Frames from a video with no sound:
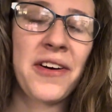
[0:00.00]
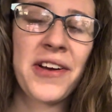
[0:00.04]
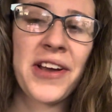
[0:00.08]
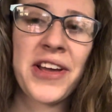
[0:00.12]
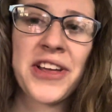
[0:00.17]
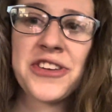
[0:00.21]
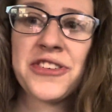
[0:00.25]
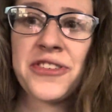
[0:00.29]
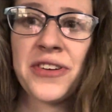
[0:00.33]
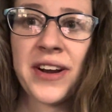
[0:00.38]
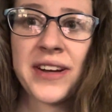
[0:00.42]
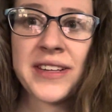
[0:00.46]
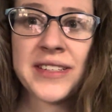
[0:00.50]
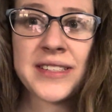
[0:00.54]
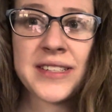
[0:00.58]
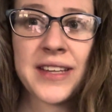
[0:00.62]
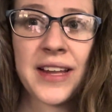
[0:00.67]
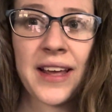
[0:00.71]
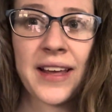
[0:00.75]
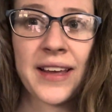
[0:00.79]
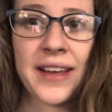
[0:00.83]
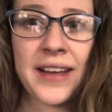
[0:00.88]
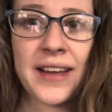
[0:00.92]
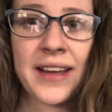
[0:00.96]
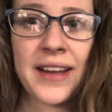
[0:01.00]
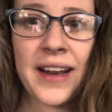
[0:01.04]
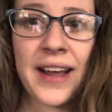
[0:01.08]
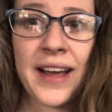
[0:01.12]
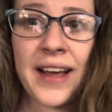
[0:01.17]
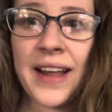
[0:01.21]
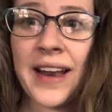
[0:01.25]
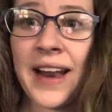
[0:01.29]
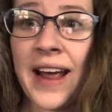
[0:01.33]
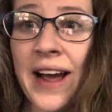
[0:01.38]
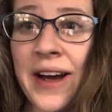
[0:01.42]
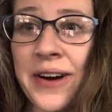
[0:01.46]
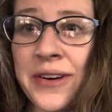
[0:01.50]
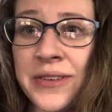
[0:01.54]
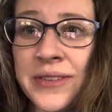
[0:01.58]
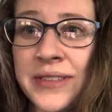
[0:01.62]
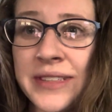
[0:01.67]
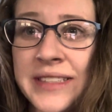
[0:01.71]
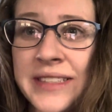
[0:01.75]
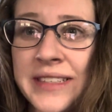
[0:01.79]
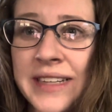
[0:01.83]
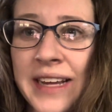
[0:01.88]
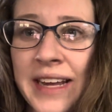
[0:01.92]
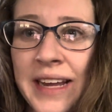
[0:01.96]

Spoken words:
I'll get dressed and head out.